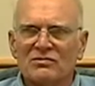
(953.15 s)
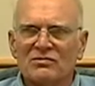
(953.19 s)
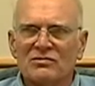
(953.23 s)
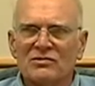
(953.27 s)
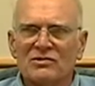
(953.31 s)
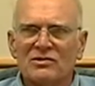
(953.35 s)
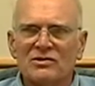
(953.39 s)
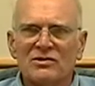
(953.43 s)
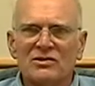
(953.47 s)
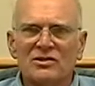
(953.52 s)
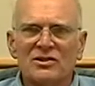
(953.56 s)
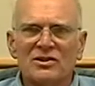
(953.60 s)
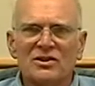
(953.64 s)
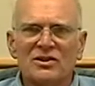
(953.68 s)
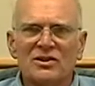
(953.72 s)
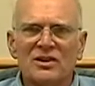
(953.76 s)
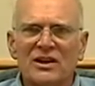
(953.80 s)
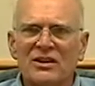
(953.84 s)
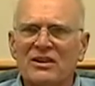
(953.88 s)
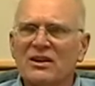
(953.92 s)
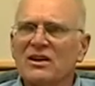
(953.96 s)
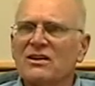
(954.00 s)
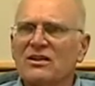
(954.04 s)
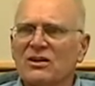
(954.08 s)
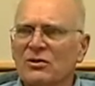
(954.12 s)
No, I
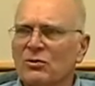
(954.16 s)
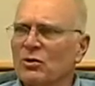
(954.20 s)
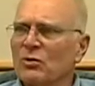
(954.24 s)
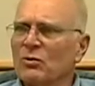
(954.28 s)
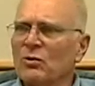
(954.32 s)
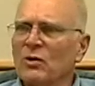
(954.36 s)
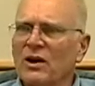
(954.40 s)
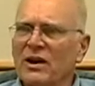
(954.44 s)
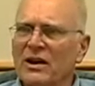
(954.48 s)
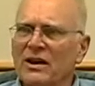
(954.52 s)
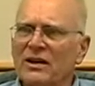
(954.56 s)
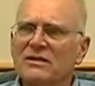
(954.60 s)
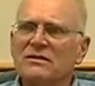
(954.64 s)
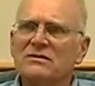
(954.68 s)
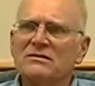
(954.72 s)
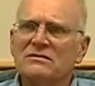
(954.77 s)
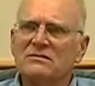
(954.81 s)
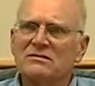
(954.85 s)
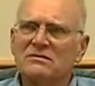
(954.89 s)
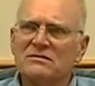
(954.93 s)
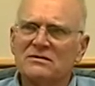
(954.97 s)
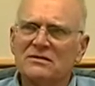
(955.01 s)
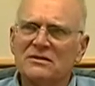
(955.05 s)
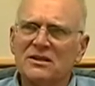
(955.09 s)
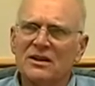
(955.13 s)
think they were white. Were they
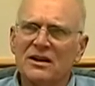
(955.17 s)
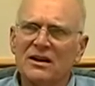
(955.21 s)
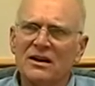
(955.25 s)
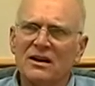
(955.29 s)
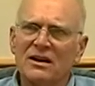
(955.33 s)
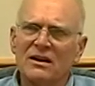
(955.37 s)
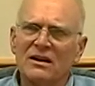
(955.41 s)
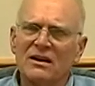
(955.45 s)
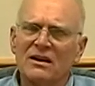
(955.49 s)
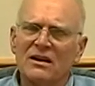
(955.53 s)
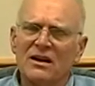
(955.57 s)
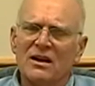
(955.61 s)
white? Yeah.